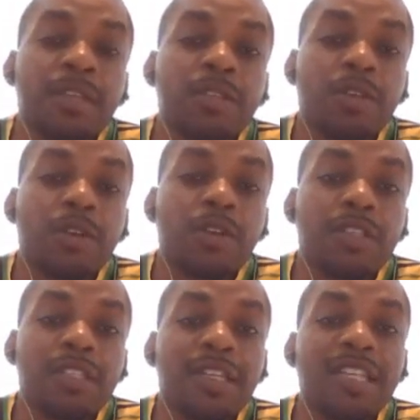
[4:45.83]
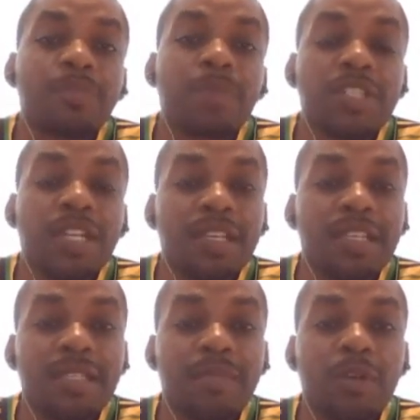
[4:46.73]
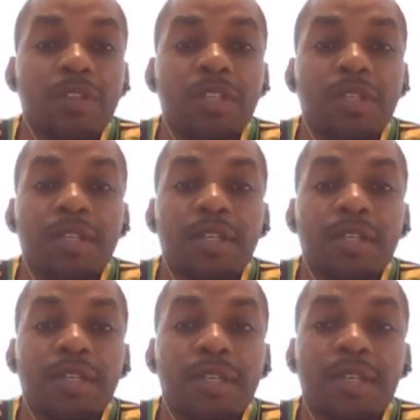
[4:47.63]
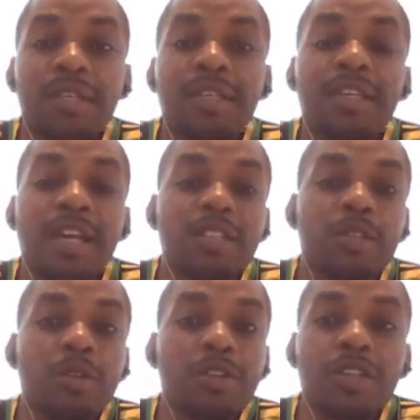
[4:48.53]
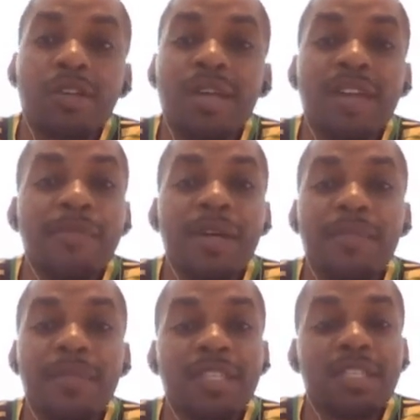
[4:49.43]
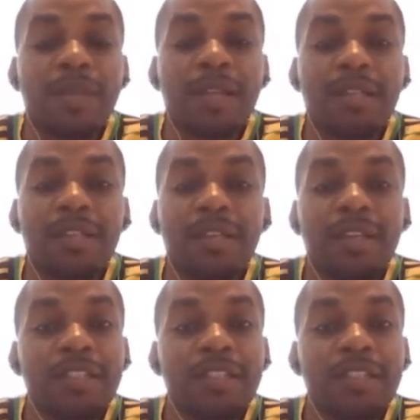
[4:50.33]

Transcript: So he's not a specialist, but he can score, so everybody misses penalty.